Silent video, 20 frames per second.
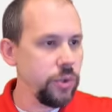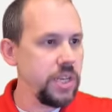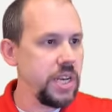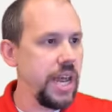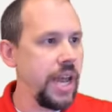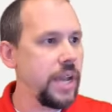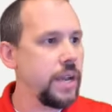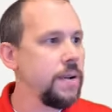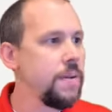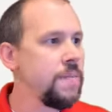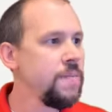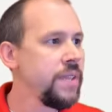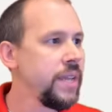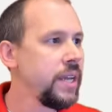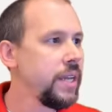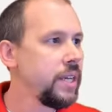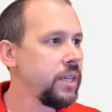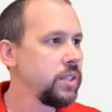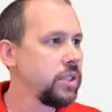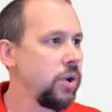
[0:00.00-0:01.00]
today.
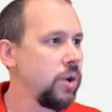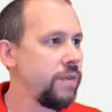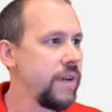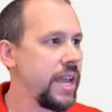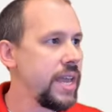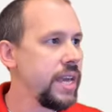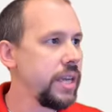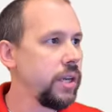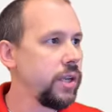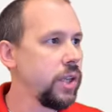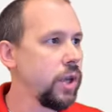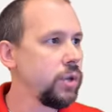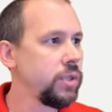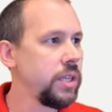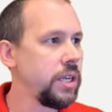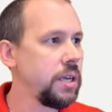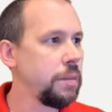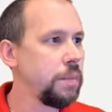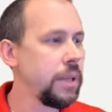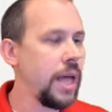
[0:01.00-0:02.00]
So if I hit close
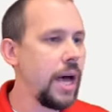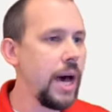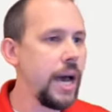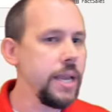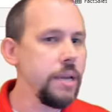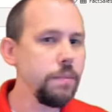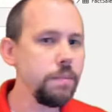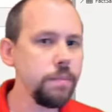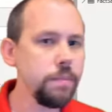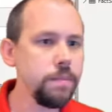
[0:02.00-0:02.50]
and apply,